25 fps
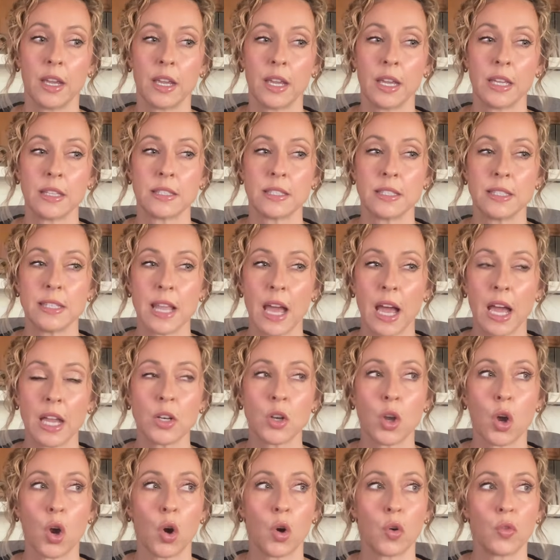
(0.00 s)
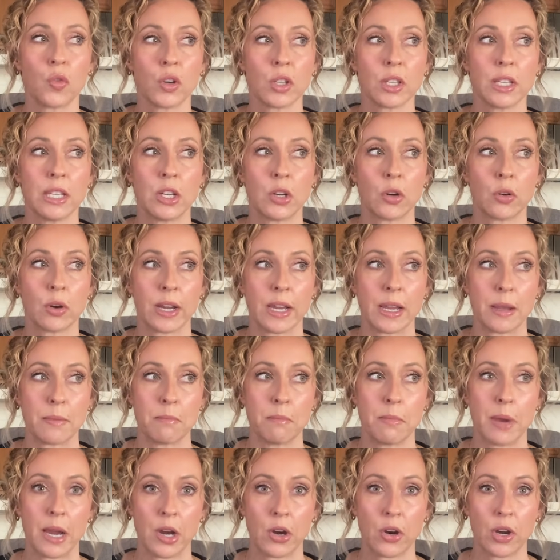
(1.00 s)
It's not overly
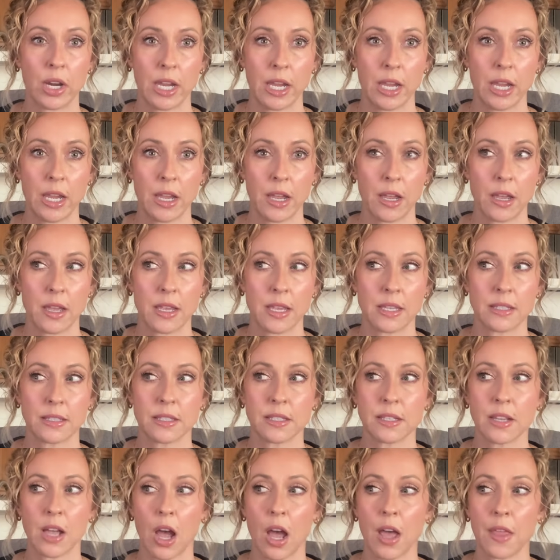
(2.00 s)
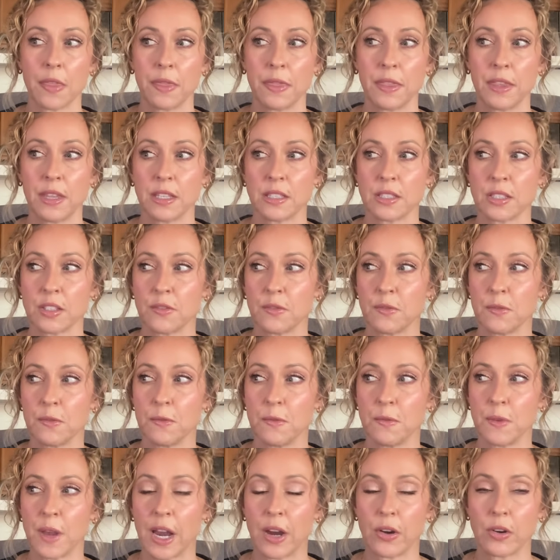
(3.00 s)
cranberry. It's got this
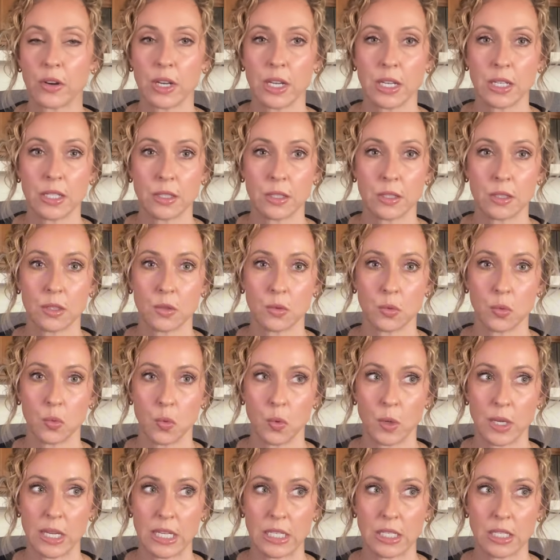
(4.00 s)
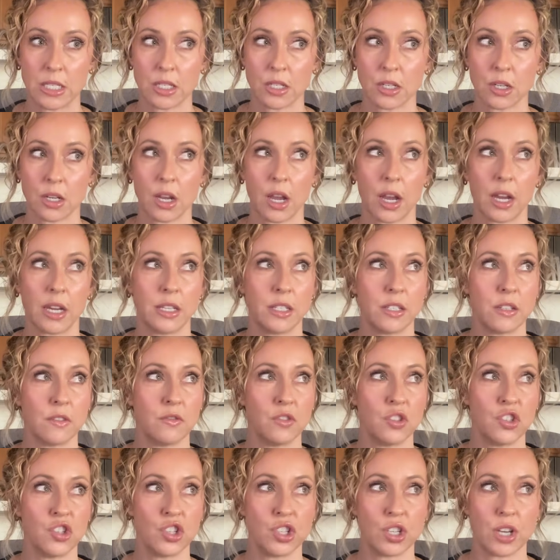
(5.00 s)
very sweet kind
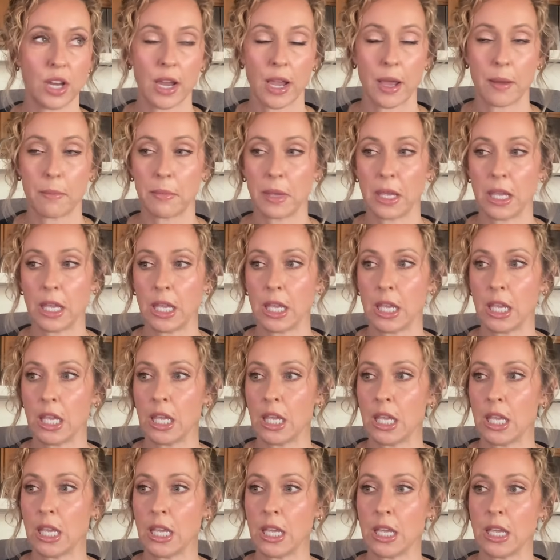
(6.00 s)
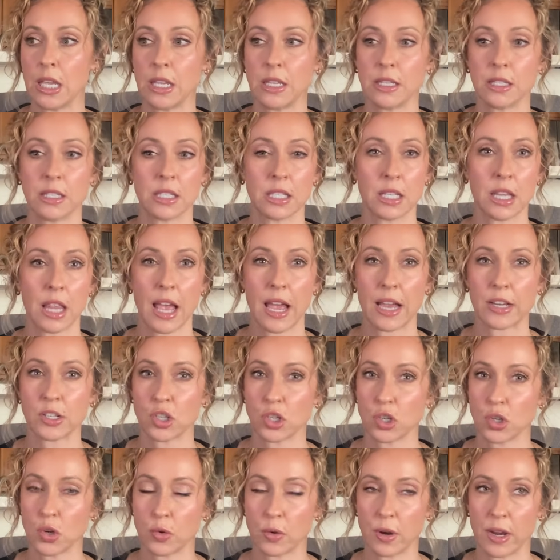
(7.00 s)
of jammy
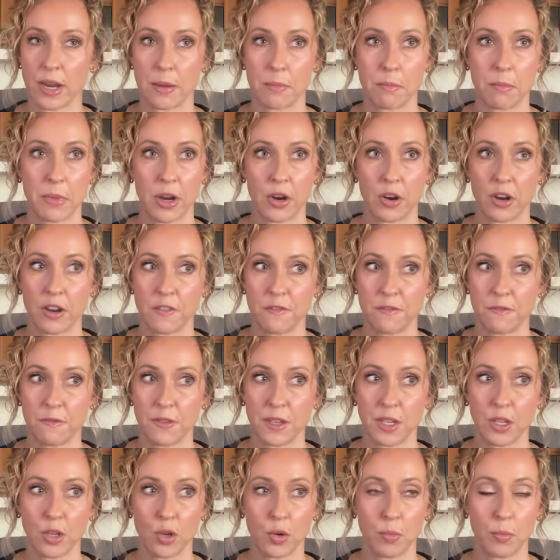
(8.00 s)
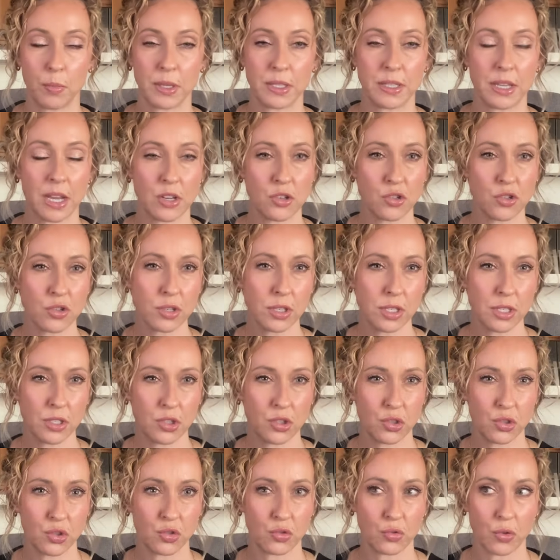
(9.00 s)
/ cranberry feel, potentially
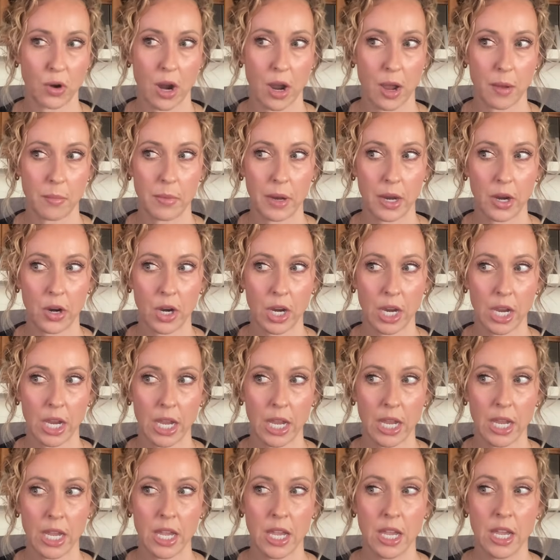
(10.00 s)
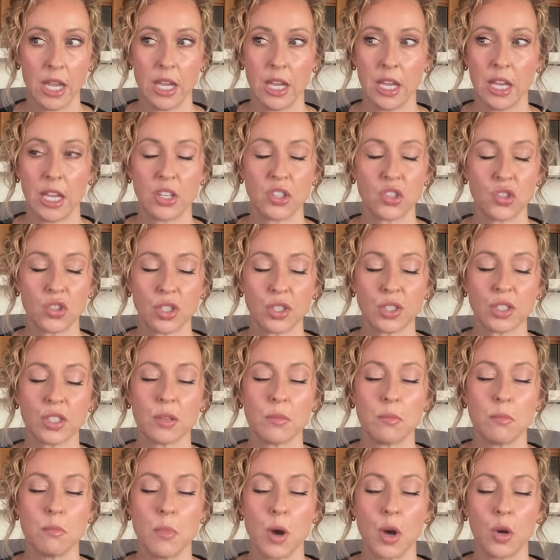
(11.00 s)
strawberry. It's just the
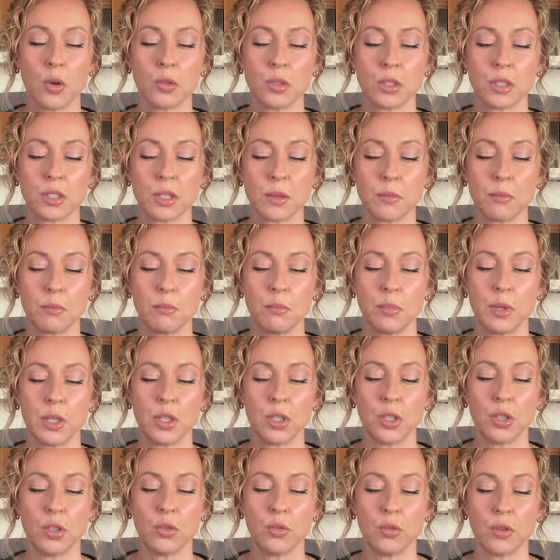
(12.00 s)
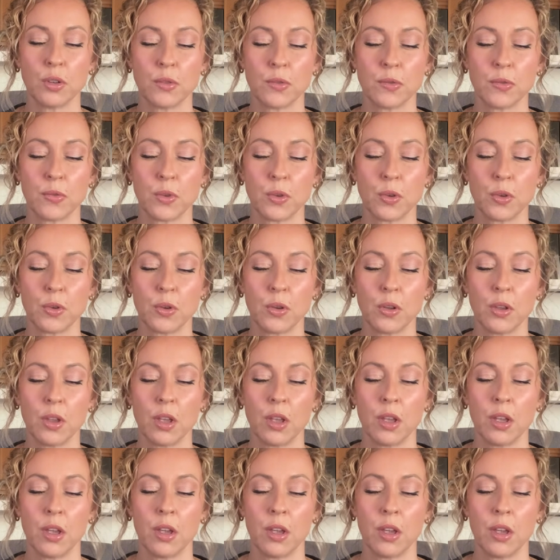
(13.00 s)
most beautiful